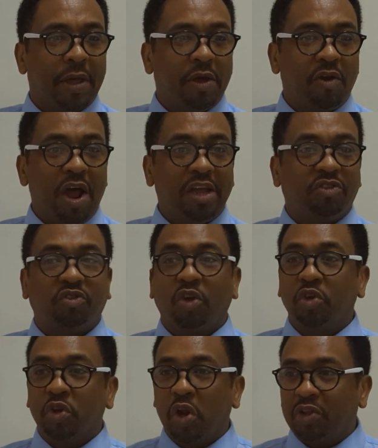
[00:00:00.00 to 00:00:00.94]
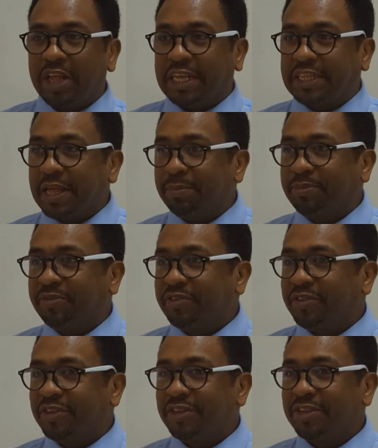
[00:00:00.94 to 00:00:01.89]
Right. So you know the
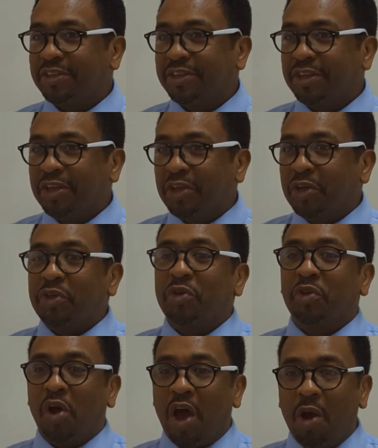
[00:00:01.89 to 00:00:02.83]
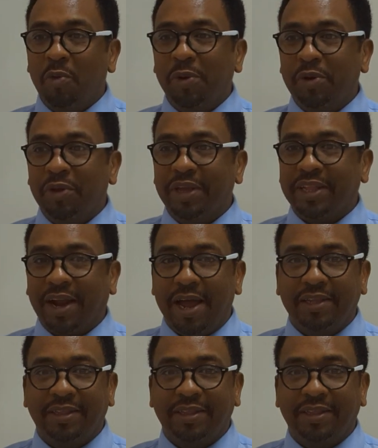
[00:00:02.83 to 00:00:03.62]
steps. You know how we do it, right?